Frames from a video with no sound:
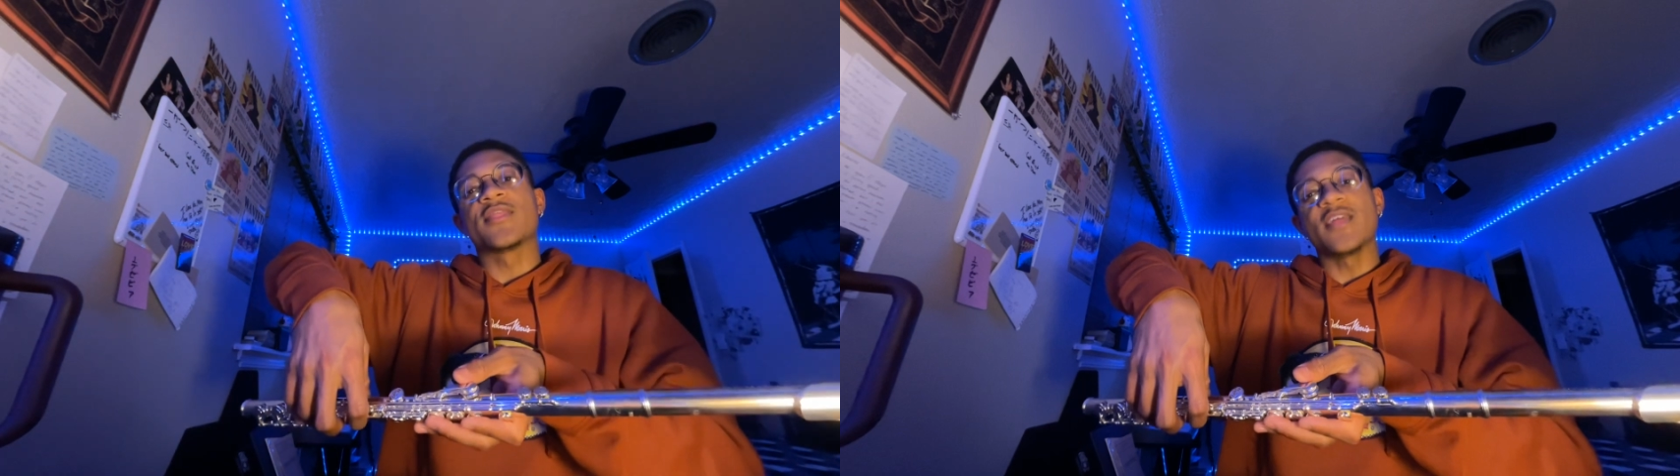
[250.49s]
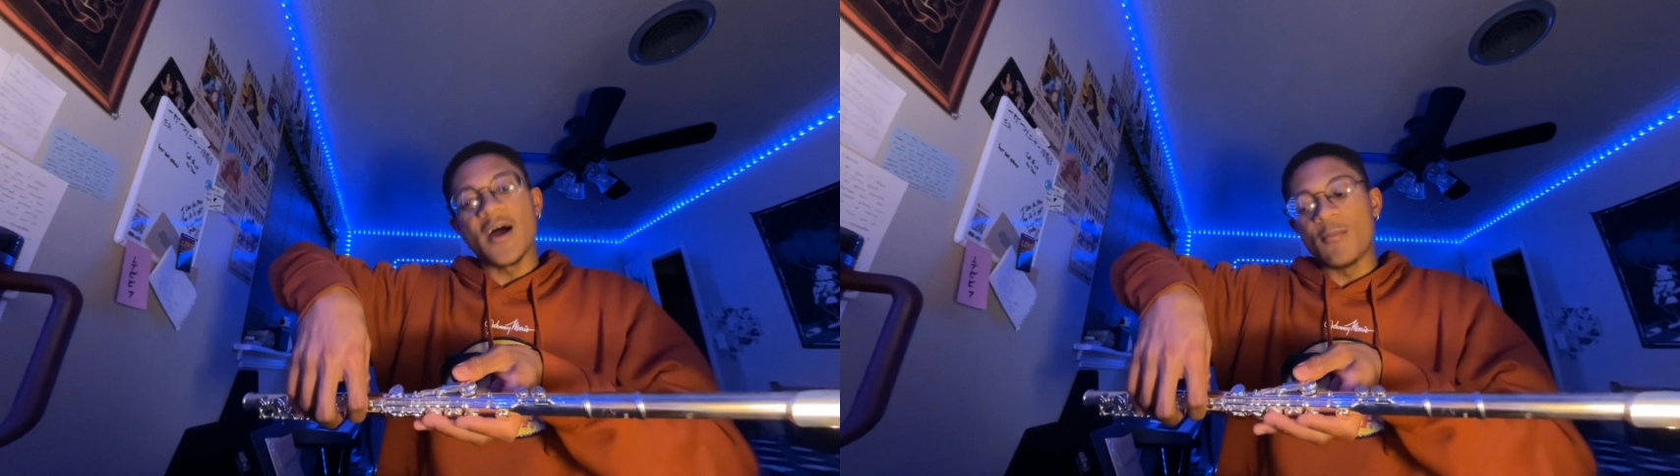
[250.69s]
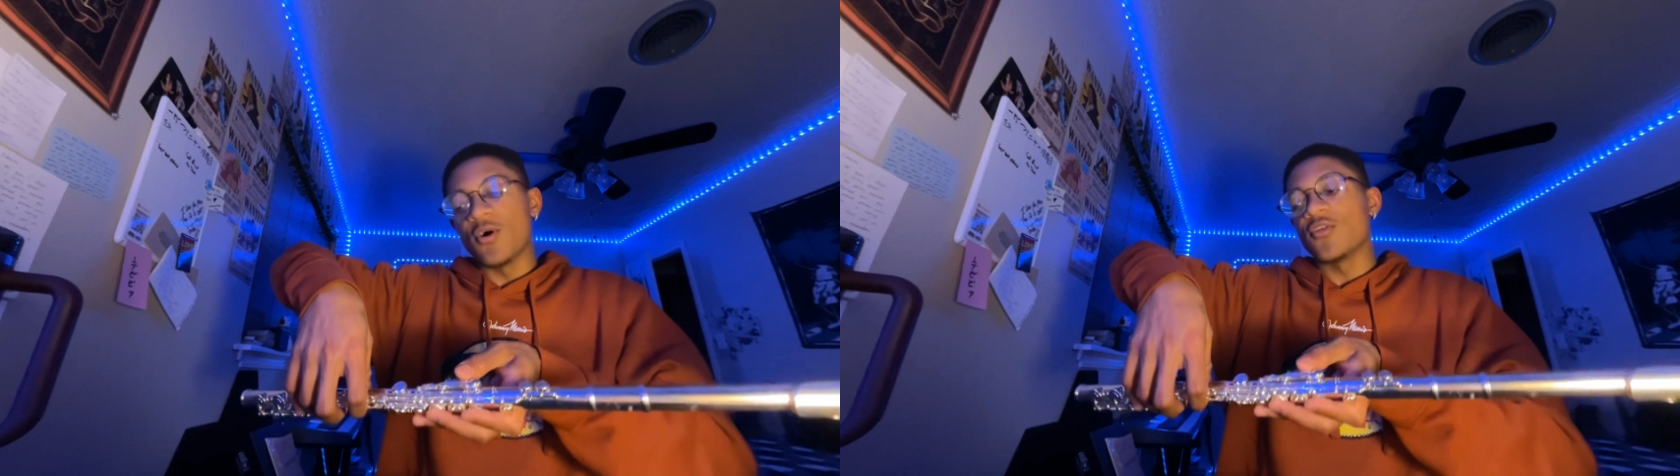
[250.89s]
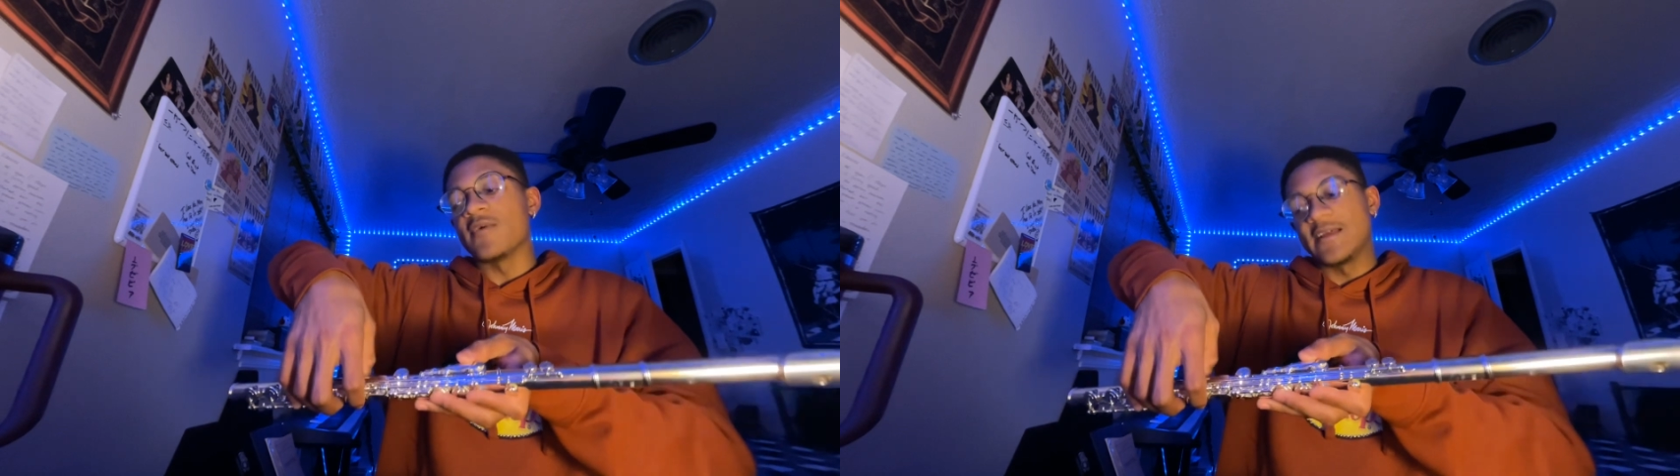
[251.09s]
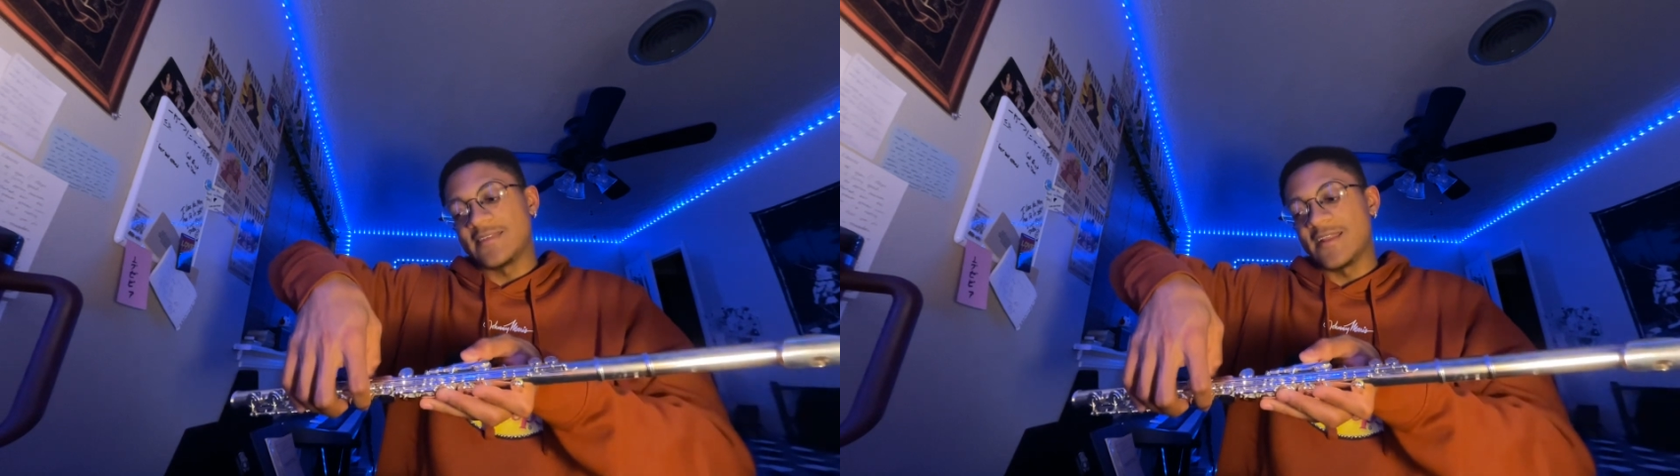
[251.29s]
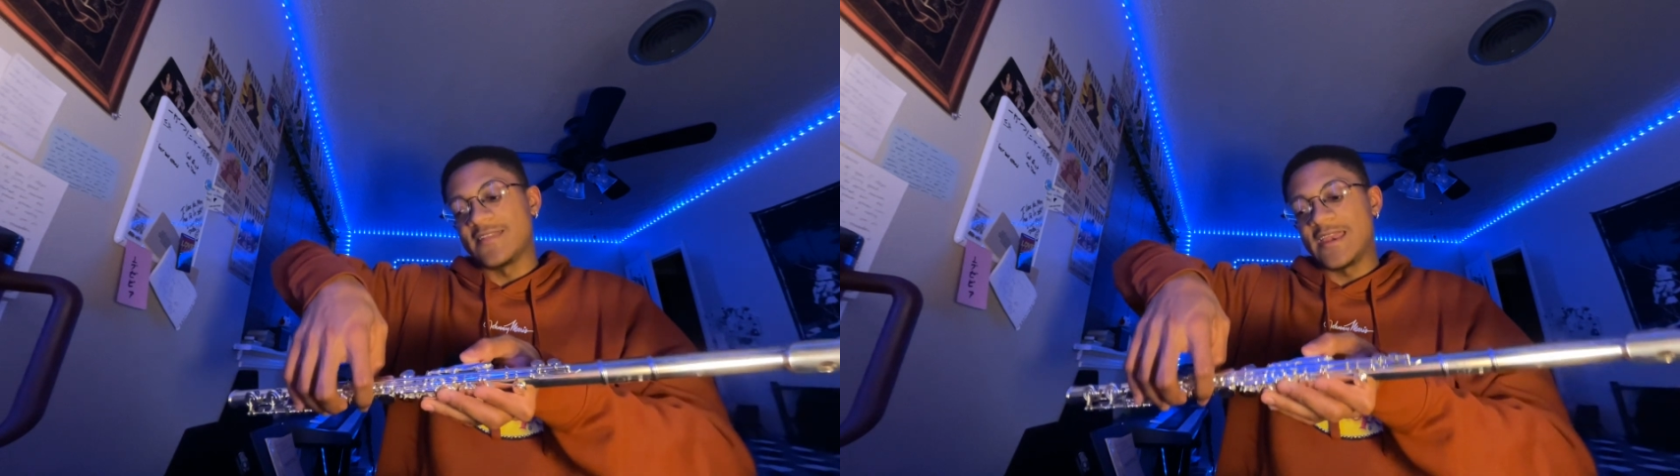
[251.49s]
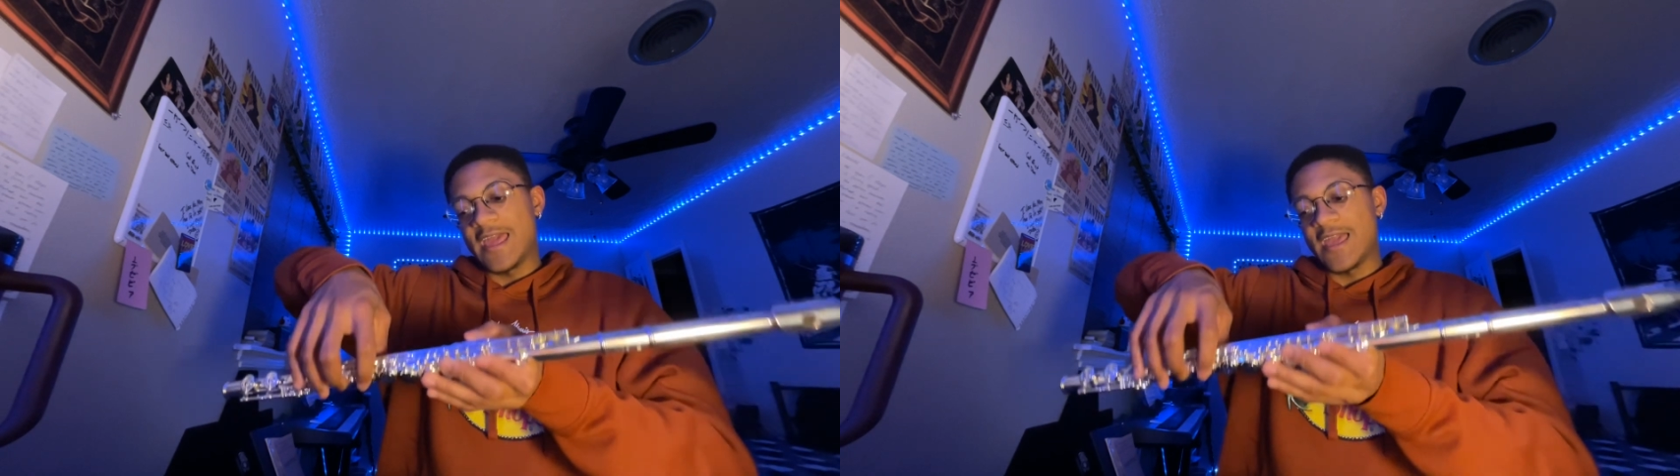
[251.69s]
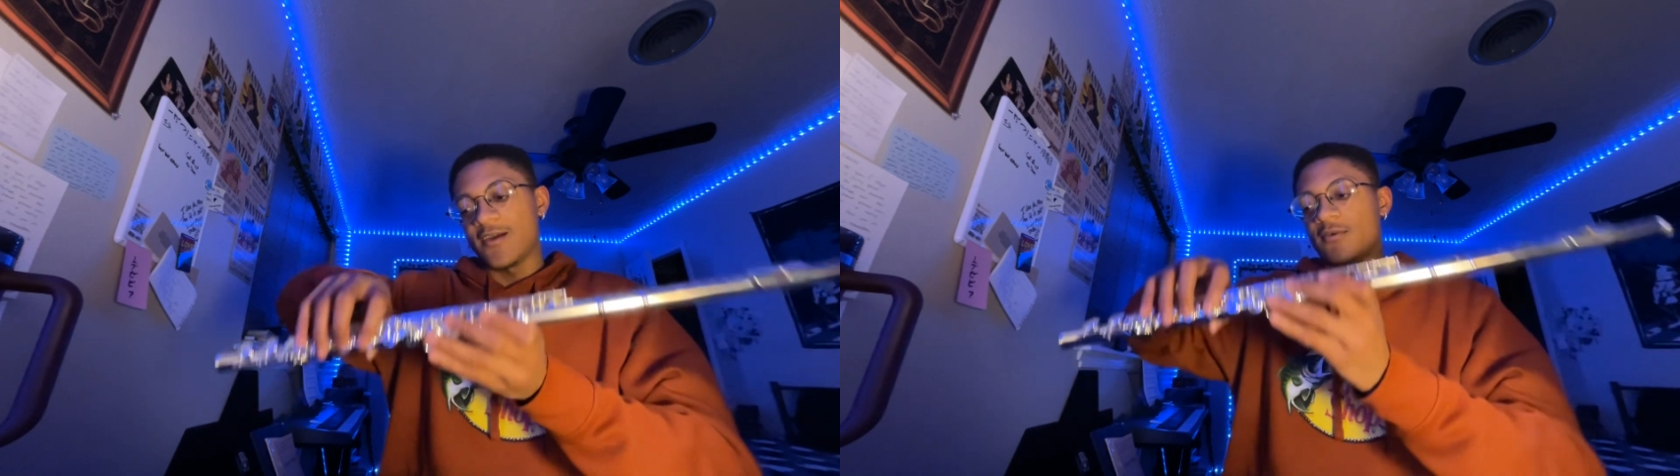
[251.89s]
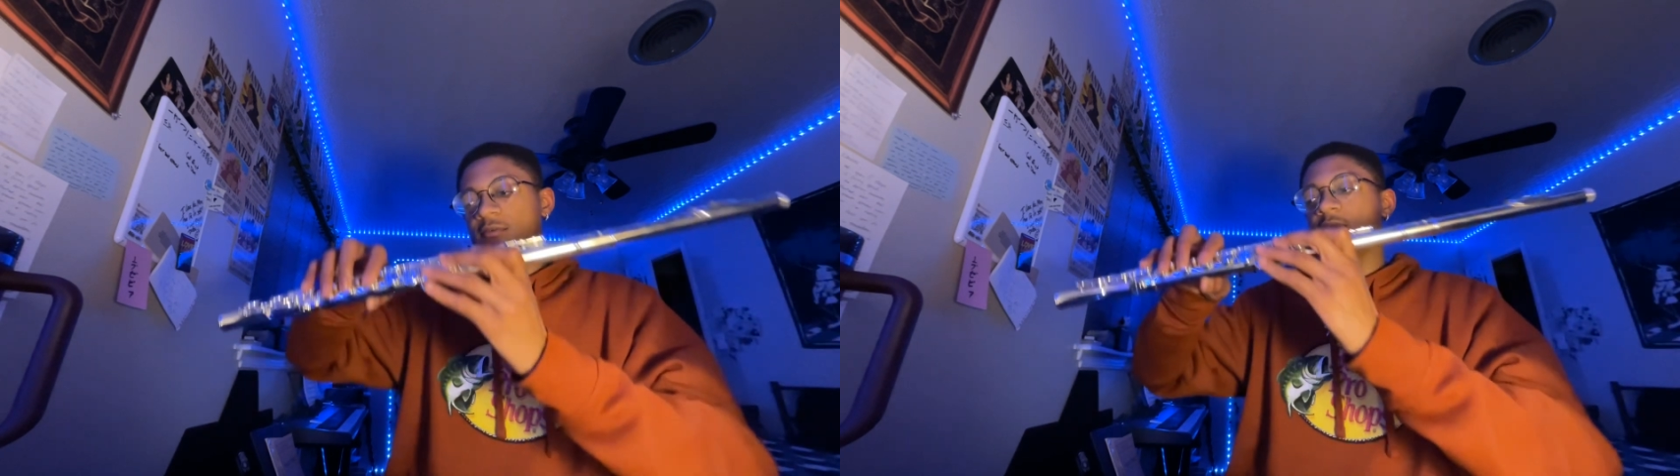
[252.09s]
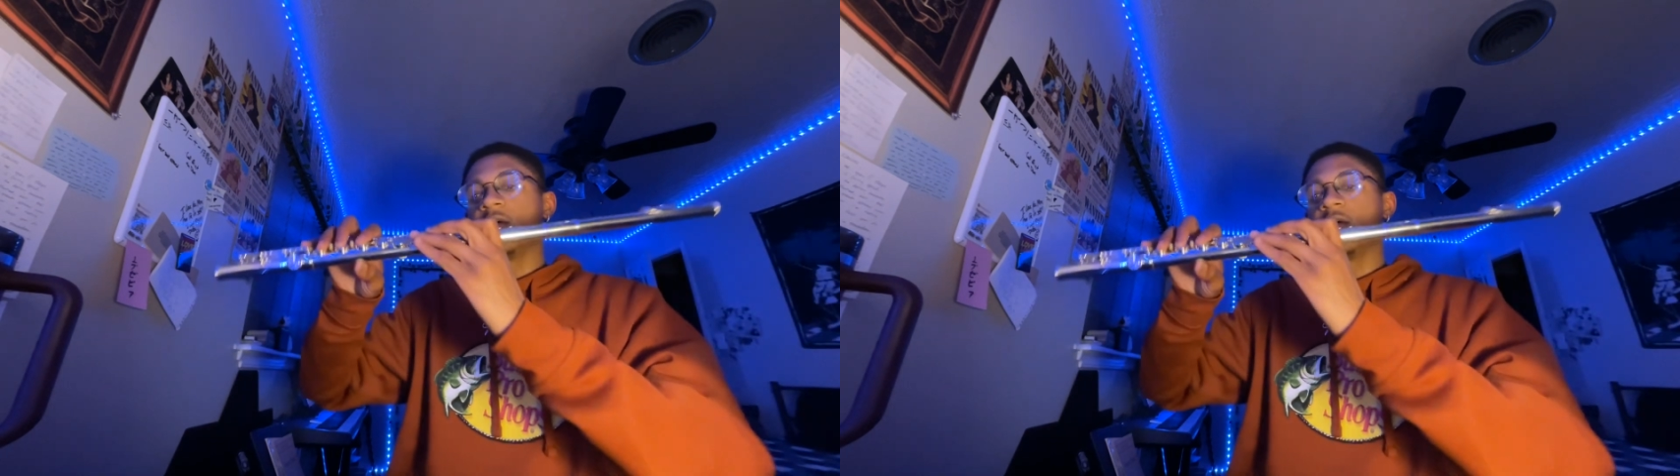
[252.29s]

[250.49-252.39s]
thumb on the right side of the nail.